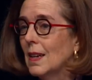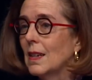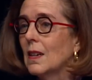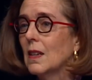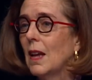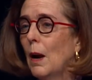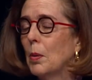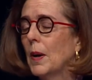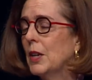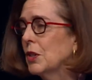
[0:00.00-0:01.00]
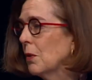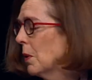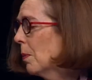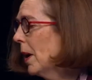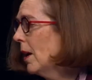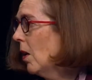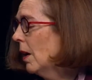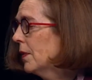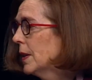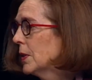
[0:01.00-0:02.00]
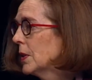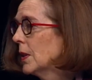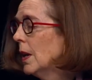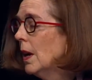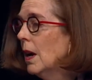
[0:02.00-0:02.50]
in collaboration with my office